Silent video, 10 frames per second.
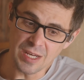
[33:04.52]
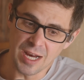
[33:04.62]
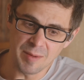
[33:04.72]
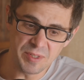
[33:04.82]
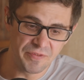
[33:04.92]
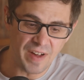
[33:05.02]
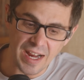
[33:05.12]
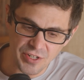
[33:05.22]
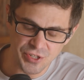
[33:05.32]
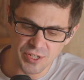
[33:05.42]

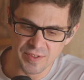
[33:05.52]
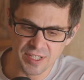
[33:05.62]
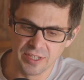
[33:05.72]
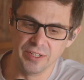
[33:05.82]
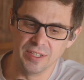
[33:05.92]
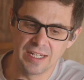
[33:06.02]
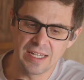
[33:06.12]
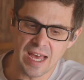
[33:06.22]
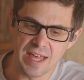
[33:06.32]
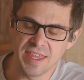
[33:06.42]
Define your service
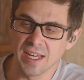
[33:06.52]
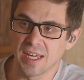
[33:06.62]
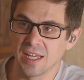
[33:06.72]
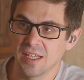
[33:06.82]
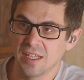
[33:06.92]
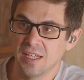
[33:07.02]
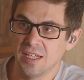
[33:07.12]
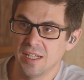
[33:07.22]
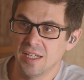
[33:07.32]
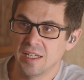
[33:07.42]
clearly. I think
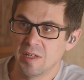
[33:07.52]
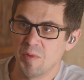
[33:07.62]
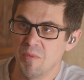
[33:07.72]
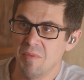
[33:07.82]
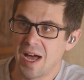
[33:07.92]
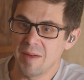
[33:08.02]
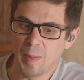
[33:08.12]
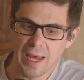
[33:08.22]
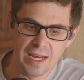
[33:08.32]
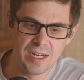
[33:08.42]
my
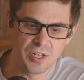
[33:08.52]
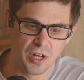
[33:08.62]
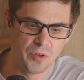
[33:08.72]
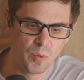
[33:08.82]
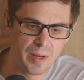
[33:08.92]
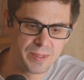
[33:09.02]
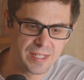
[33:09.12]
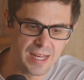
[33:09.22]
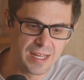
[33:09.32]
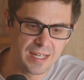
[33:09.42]
page on the
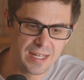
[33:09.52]
website